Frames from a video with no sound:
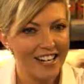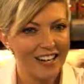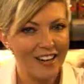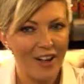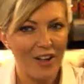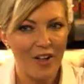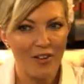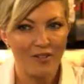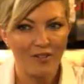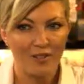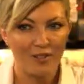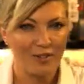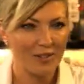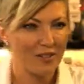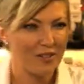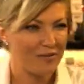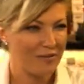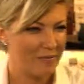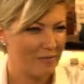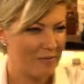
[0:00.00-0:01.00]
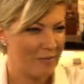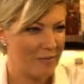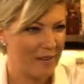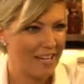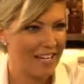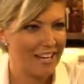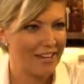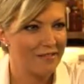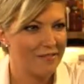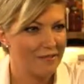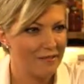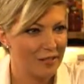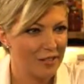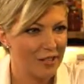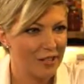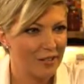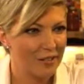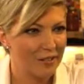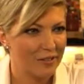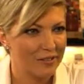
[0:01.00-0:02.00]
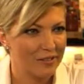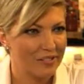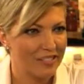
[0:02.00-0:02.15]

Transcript: it all sort of begin for you?